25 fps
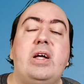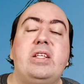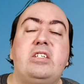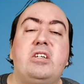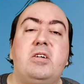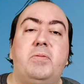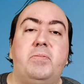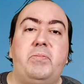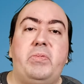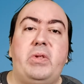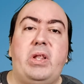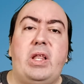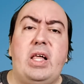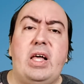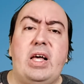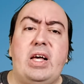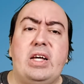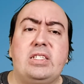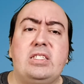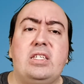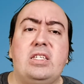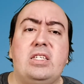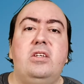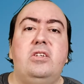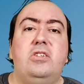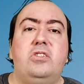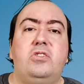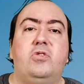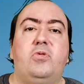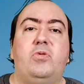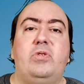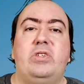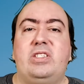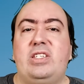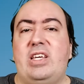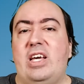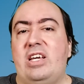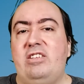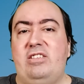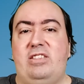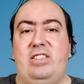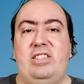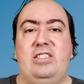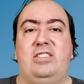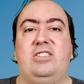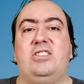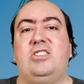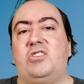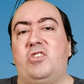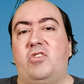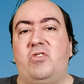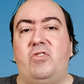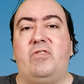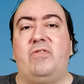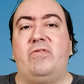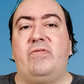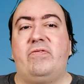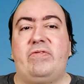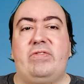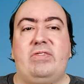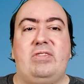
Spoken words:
complex. So it kind of deserved